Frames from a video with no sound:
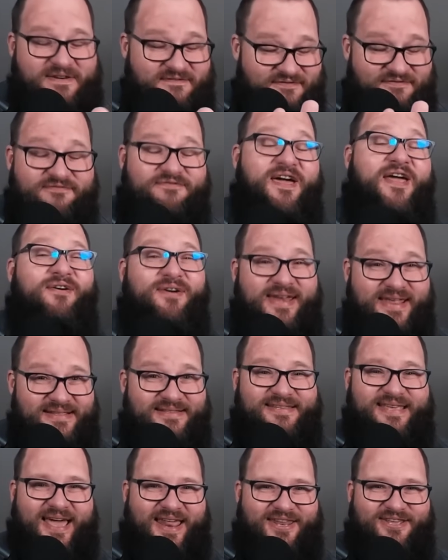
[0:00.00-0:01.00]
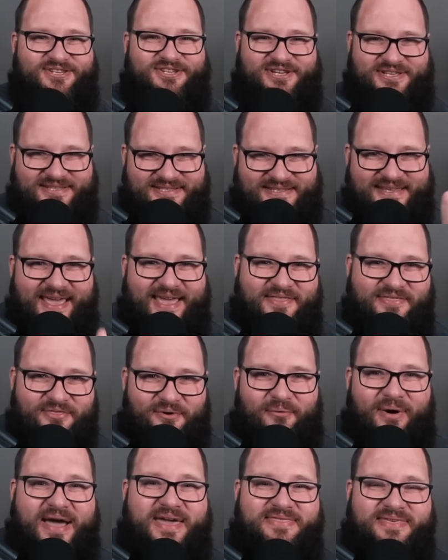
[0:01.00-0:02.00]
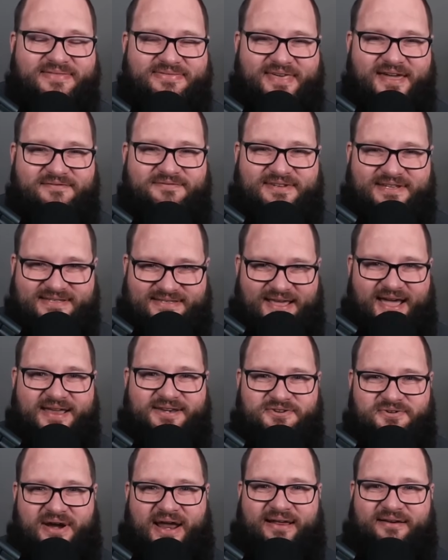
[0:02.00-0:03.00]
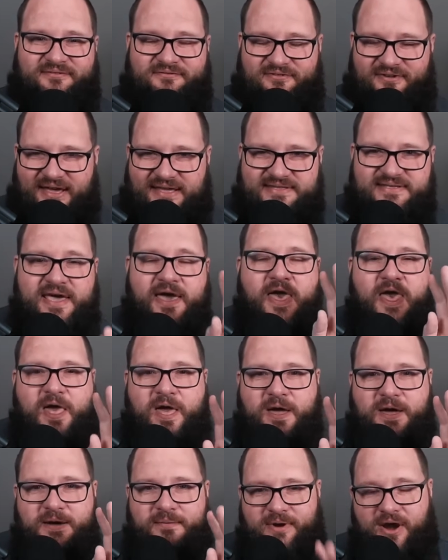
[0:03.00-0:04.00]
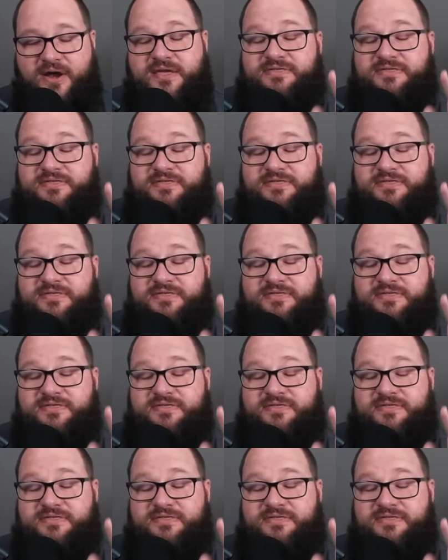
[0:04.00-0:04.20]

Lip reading: been very intelligent in the way that they've designed Dragonflight. All